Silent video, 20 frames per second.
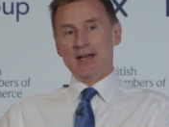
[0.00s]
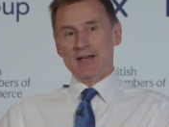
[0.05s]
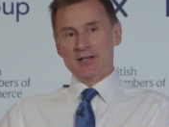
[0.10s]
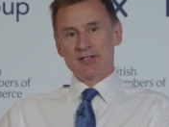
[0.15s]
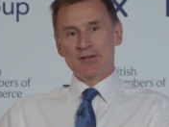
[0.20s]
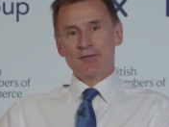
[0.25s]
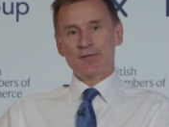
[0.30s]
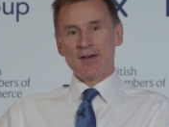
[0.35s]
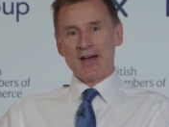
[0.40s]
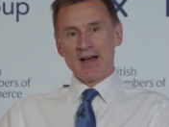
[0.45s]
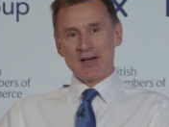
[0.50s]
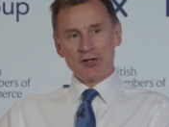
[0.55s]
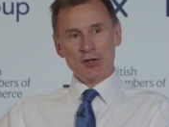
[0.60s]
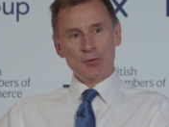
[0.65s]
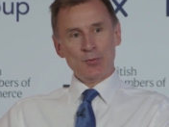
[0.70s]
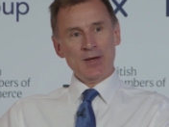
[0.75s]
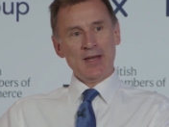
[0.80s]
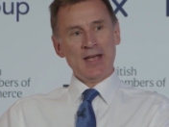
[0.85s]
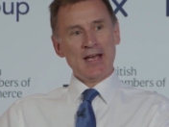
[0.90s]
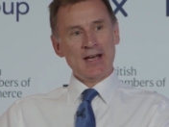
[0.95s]
is the fact
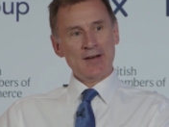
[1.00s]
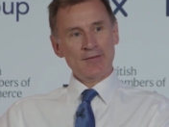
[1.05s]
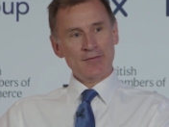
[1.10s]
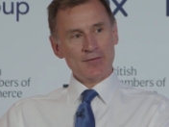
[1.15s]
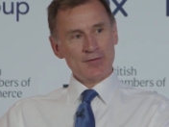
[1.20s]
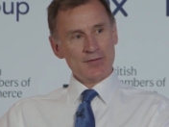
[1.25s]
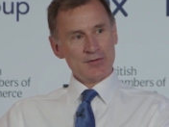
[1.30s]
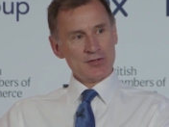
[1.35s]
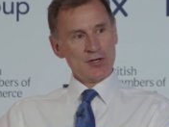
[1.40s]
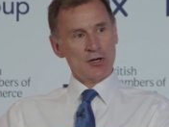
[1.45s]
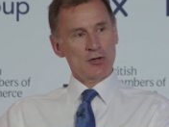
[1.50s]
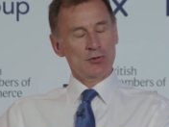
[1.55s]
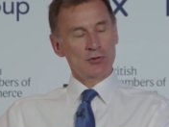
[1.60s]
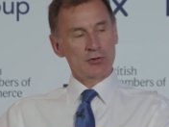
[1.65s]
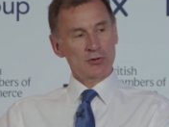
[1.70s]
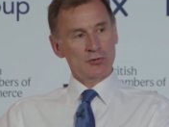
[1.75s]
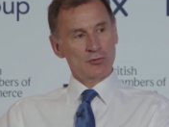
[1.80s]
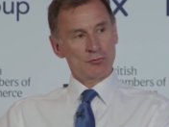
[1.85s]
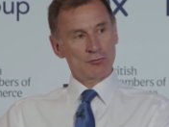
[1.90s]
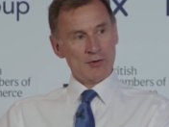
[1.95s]
that we have
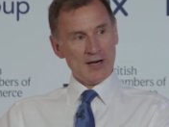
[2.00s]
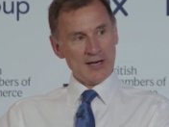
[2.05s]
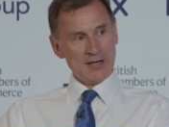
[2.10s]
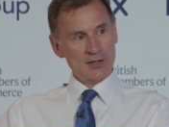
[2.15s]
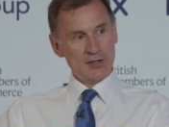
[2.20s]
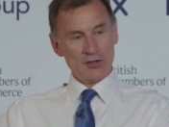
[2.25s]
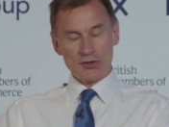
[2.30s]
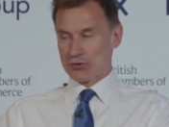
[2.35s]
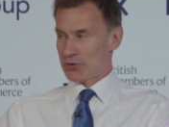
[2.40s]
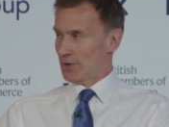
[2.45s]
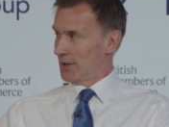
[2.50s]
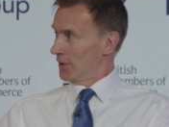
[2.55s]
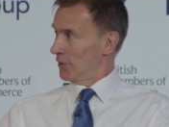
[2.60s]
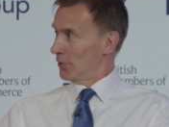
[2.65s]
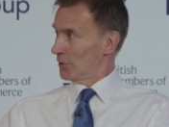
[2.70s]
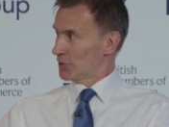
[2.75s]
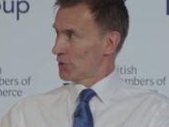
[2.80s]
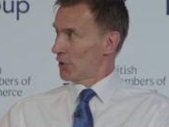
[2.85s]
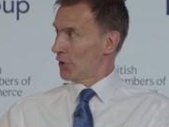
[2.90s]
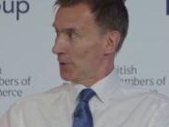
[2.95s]
total regulatory
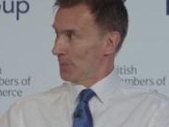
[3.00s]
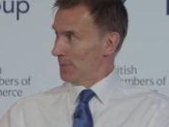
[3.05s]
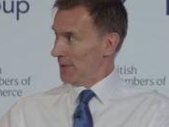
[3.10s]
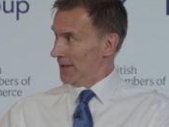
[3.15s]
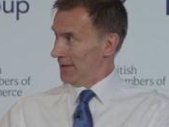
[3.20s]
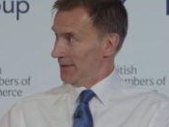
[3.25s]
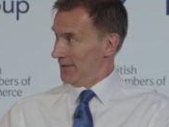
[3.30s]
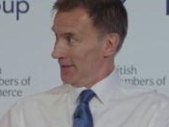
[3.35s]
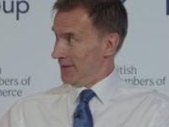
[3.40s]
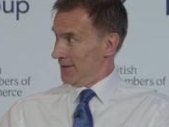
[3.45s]
autonomy.